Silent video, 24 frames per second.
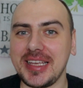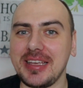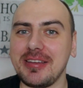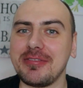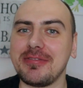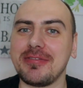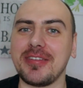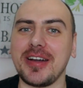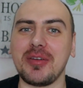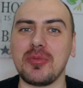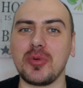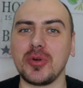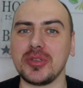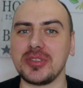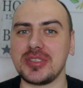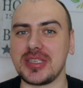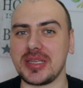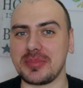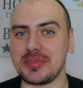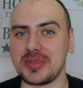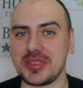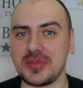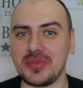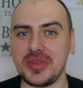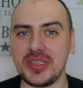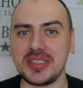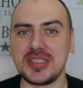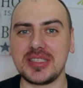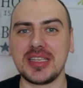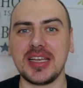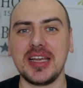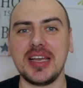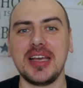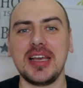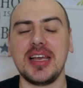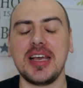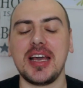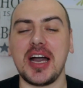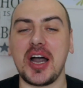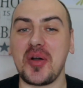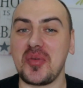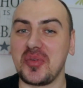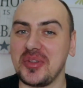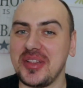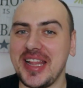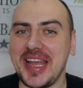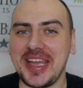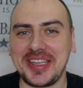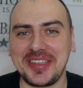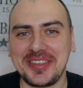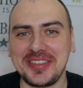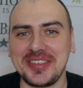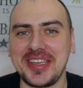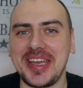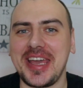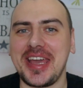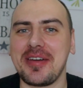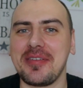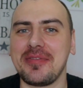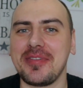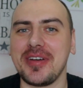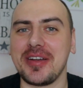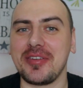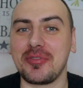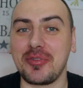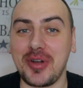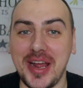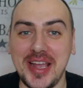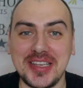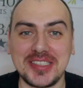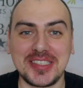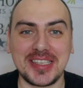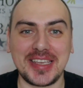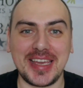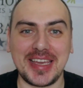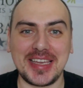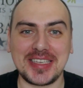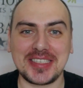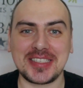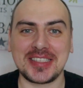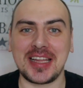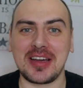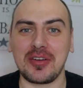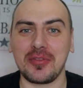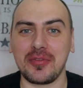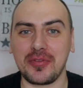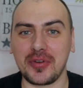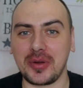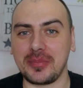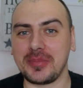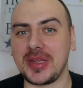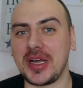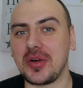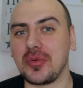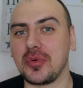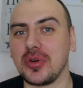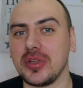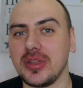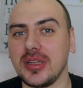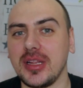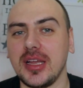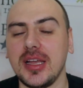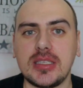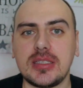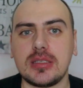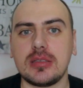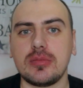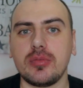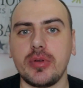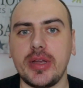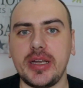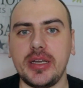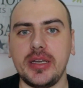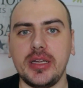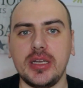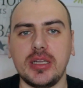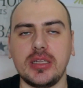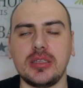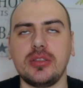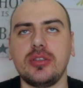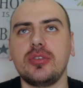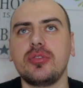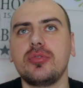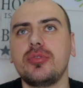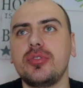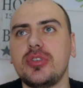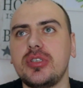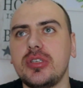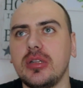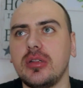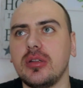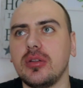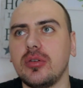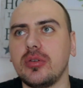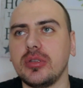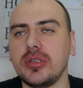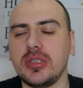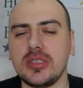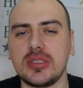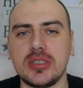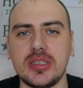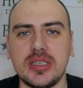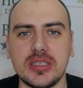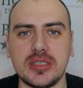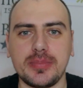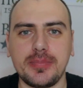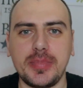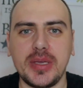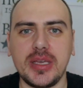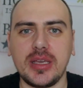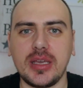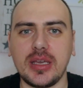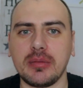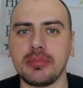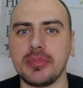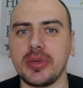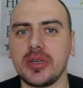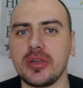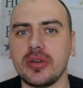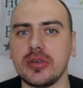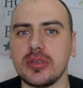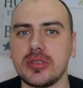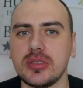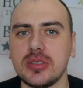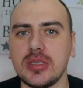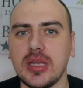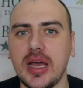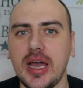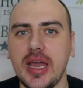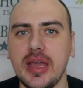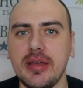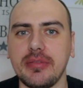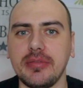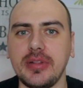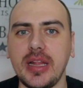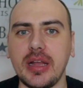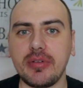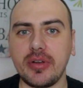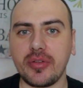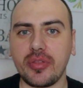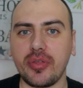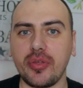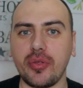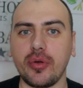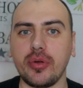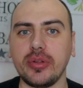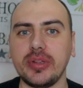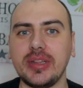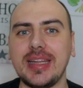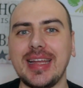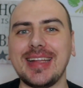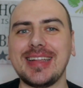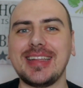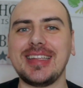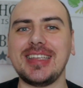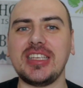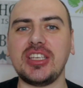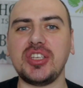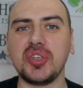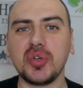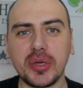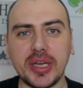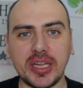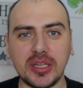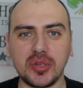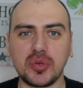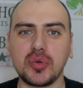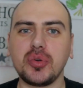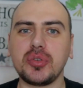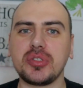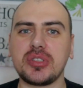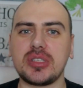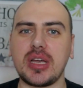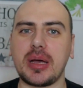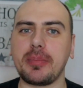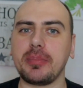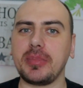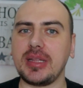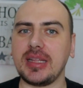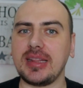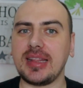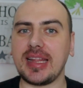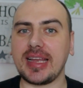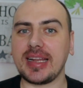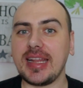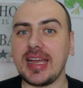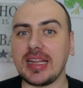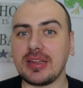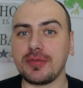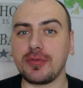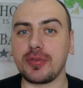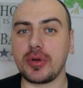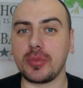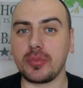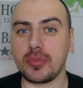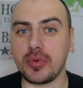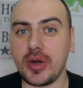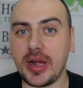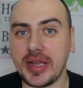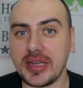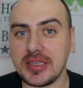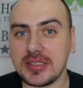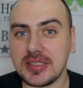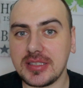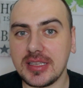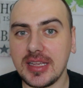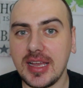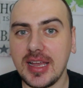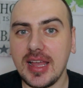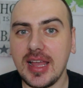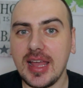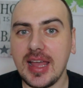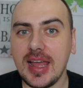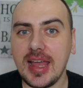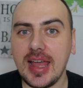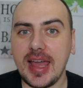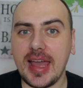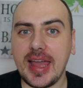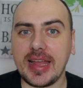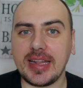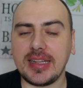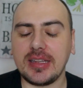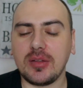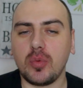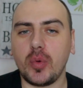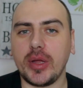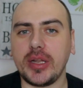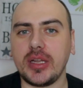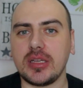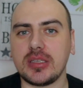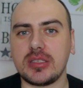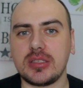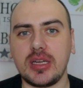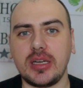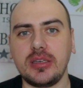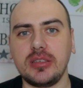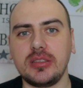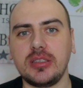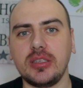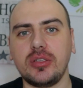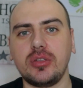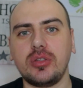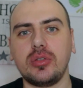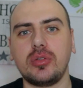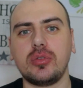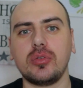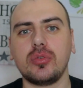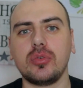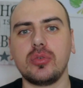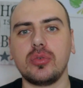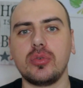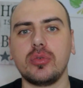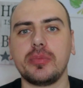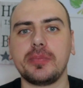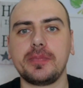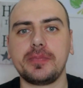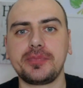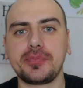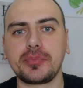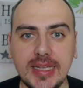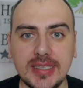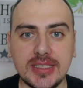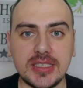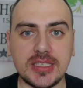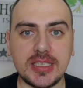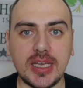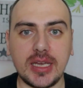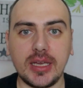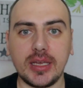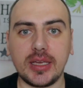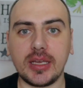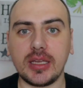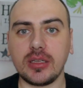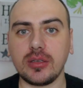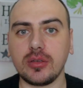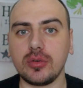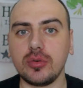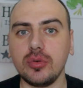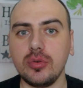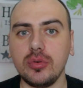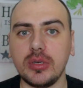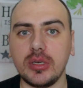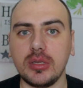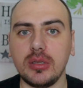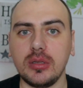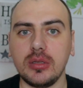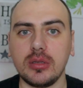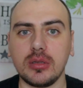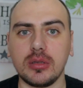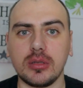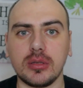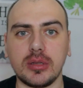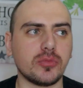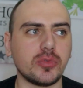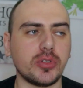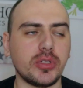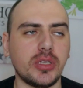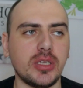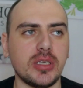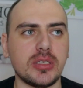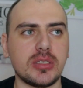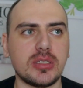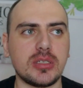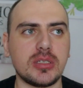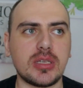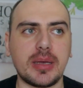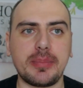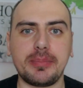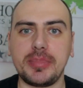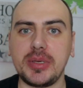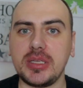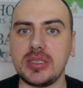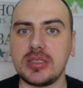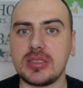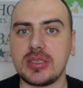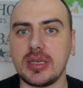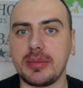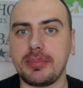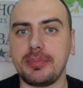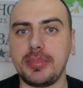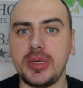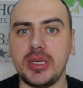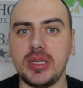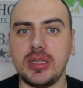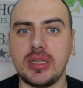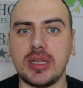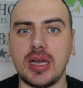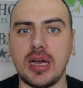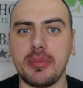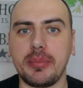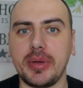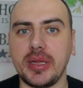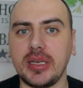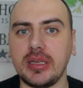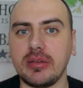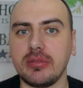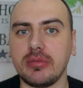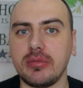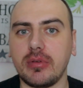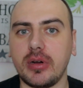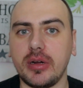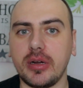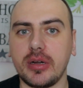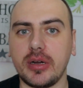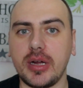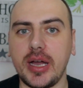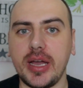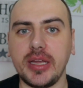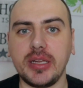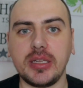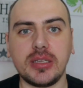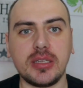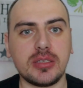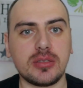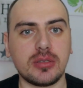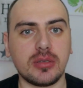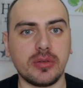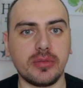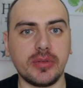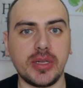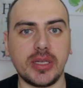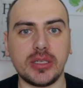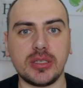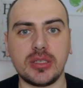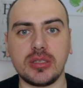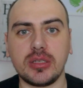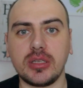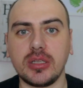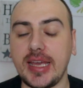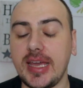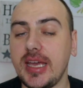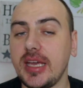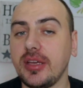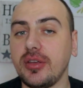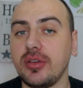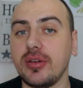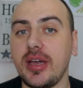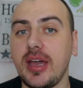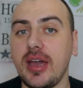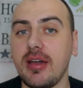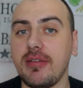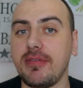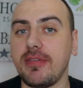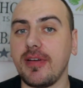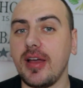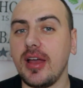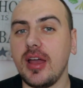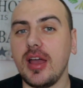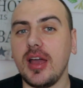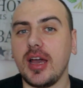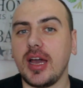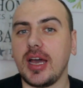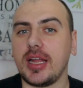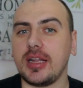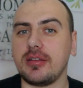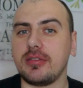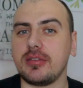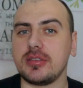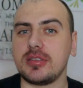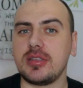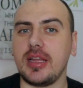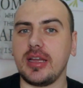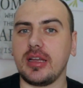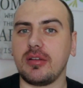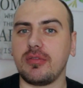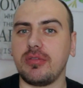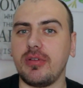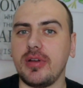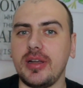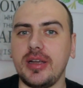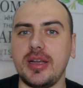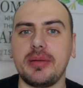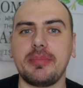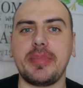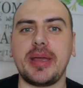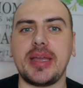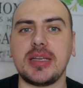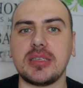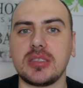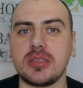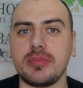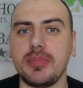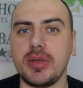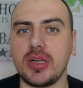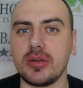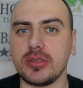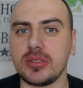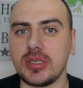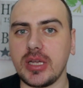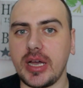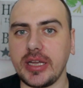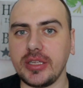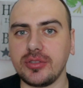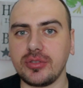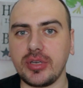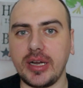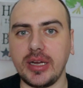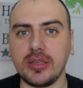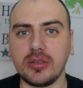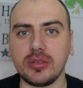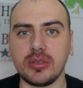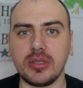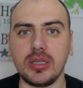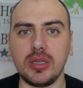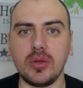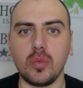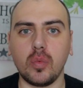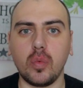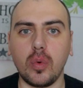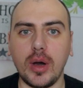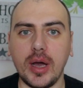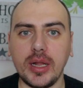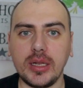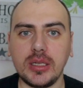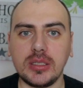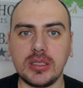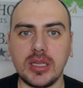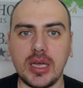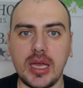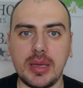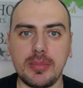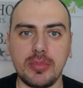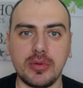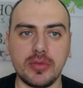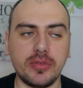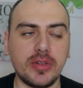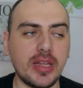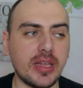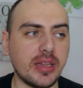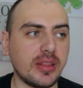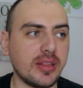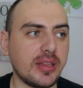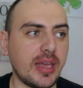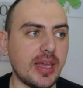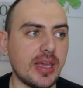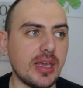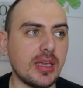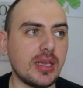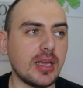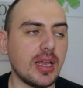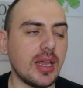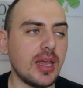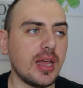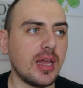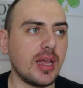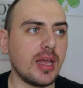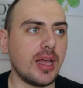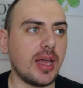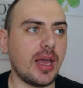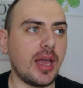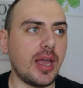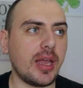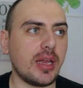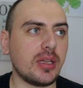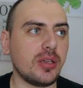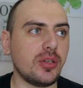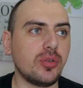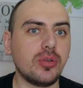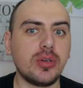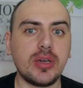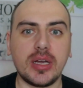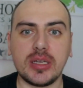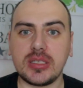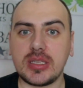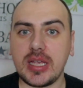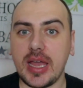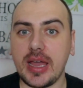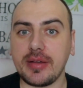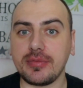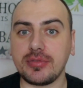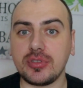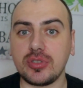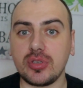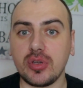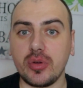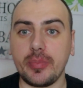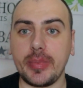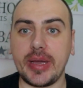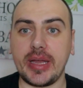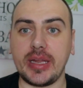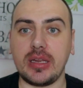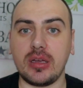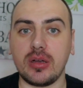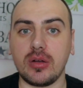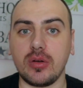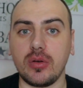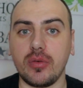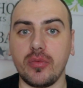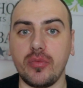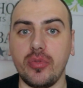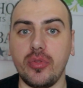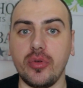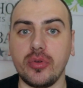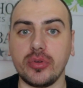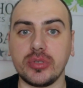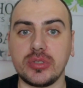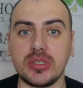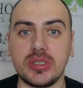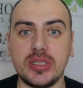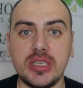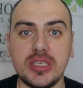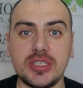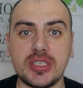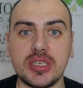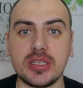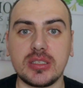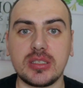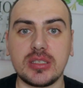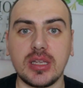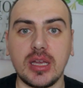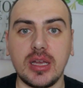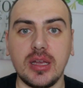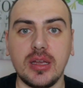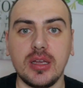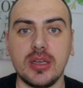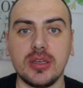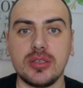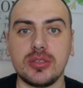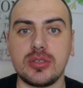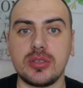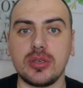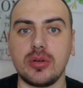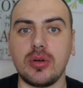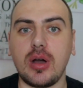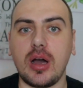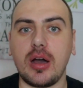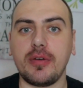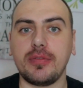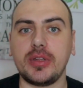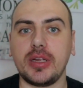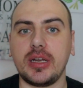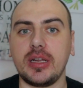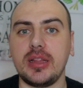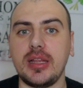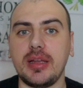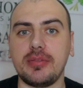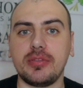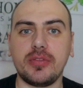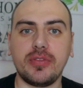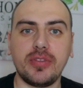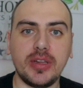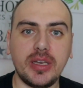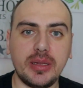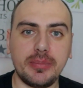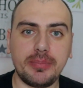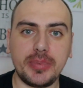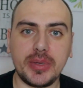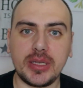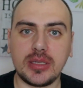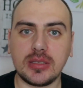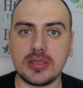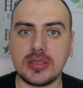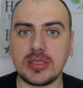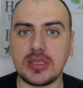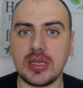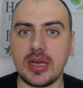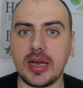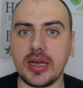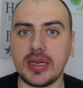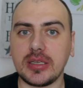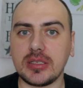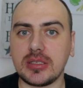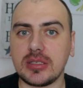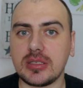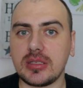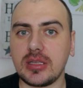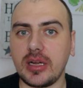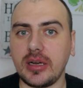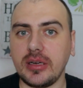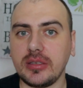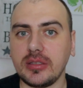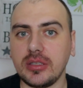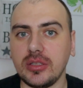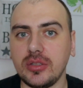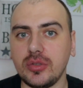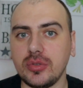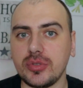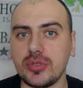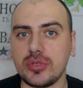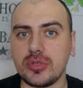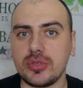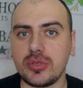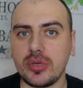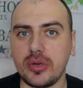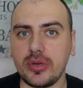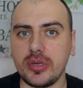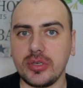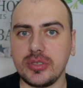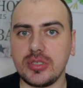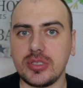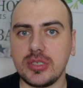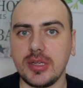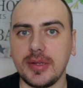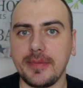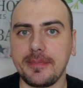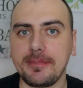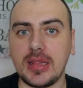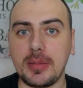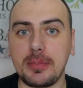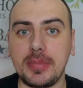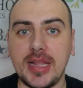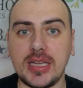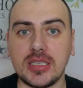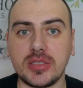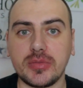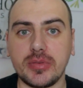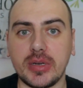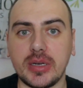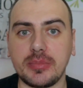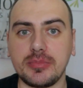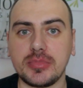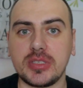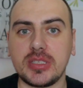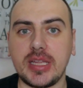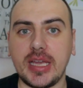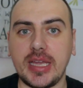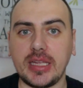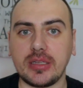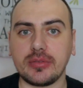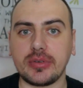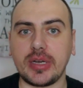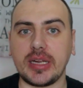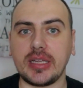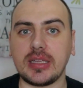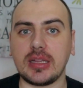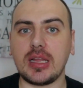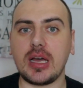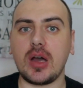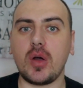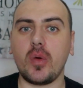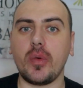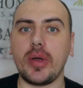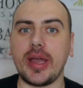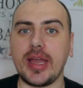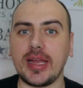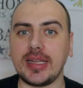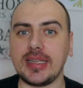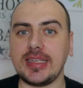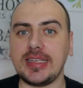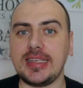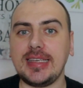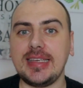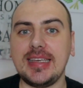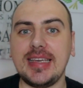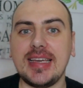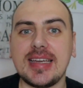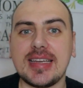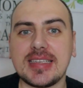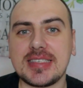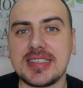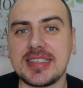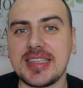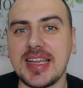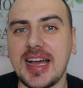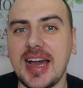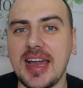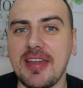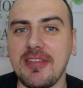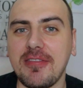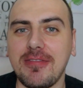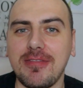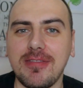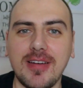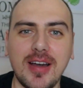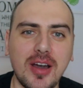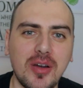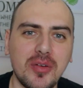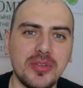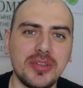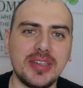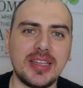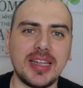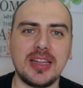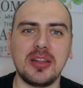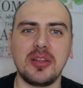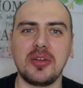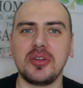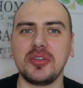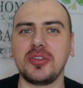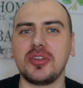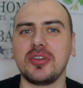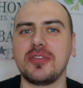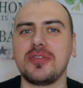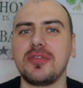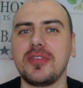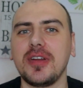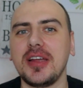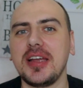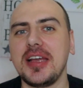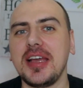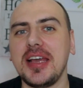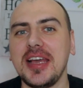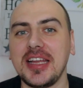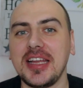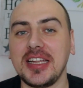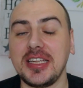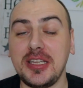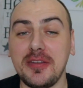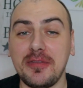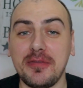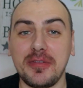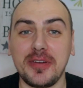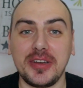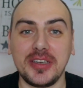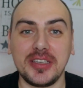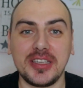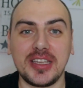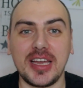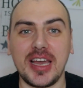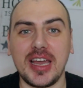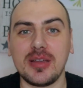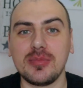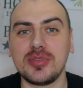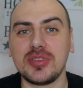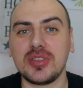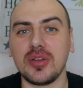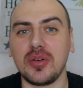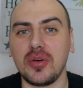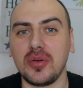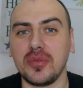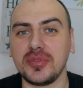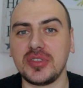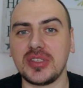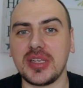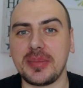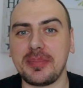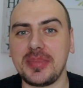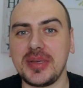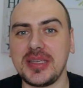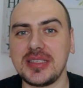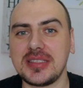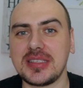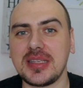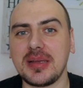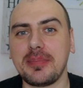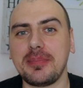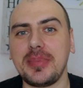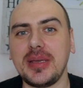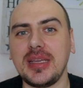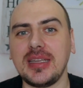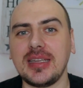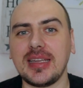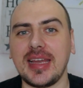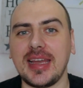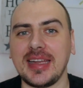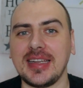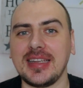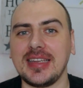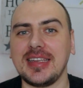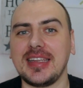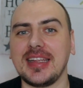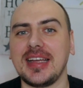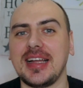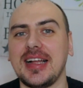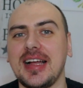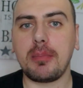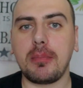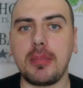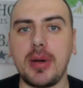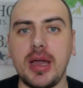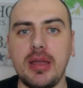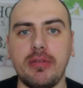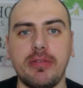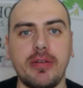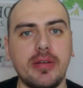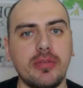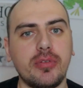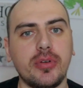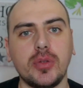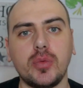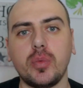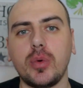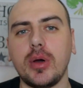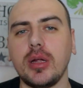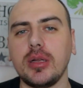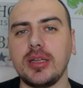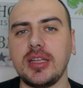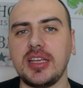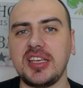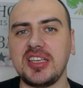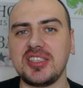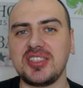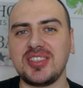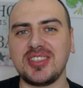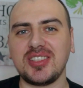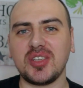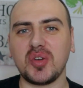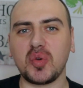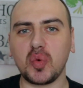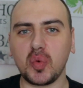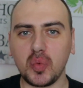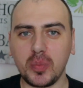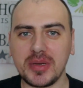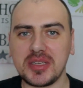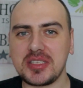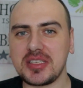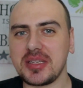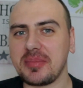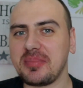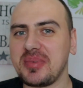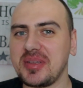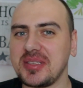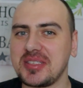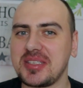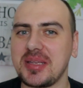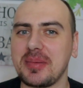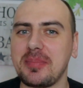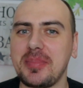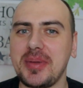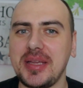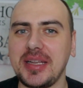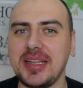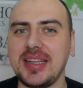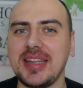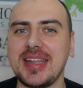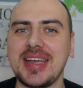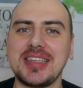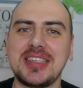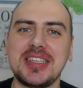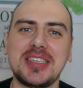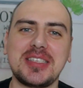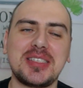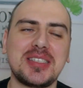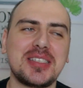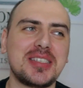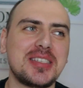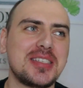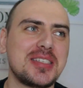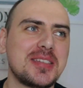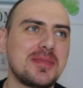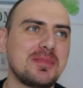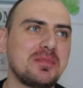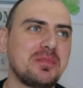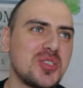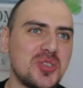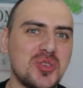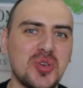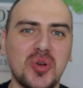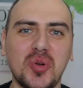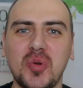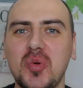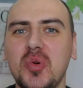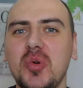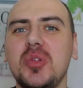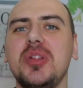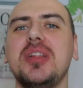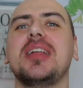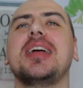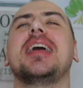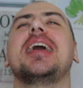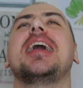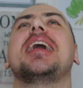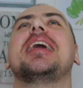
If I want some sweets, I would like to have rice cakes now from now on. It's very unusual, honestly speaking, because I have never thought that you can cook something like that from rice. And when I started to check in Google what is sapin, how many varieties of that cake you have, and I was like very amazed, because I tried only one type of that cake and you guys have so many of those dishes. So after I left Philippines, I started to search in the place where I'm staying right now, and yes, I found a lot of different types of sapin, and my favorite one is ube sapin, that is so cool.